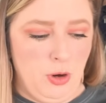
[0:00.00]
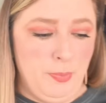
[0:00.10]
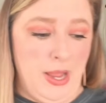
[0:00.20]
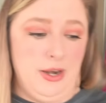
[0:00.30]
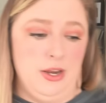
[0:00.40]

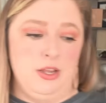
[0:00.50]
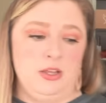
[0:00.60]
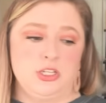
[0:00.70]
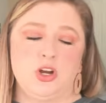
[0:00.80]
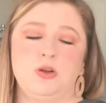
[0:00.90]
But
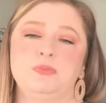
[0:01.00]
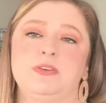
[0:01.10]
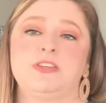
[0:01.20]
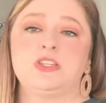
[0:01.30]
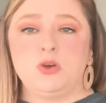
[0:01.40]
in terms
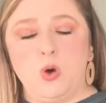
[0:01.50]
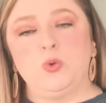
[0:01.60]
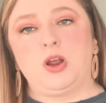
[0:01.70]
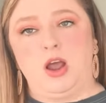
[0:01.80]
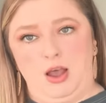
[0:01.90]
of
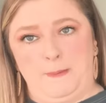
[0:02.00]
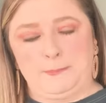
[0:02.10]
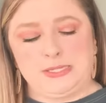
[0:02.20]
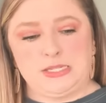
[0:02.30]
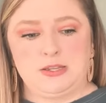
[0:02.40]
sold
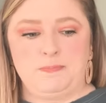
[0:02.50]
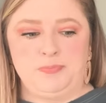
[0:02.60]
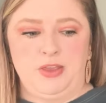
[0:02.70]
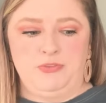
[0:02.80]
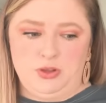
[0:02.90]
comps,
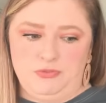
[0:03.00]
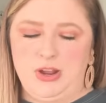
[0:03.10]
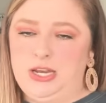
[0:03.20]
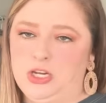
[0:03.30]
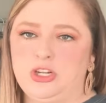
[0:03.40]
if you can
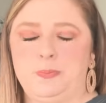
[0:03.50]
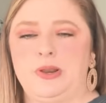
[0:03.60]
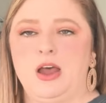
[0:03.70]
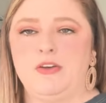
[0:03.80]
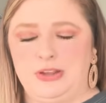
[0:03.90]
find it cheap
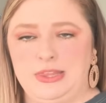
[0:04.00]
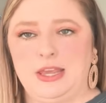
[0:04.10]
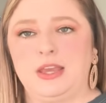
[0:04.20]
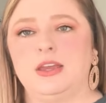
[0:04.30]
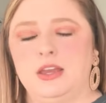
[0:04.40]
enough, I
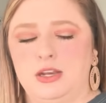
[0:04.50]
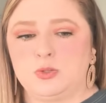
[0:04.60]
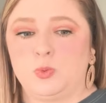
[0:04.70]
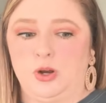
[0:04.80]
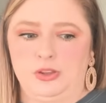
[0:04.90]
think it
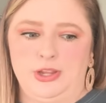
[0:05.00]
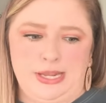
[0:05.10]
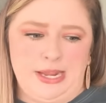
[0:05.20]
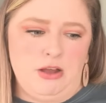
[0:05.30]
is worth looking out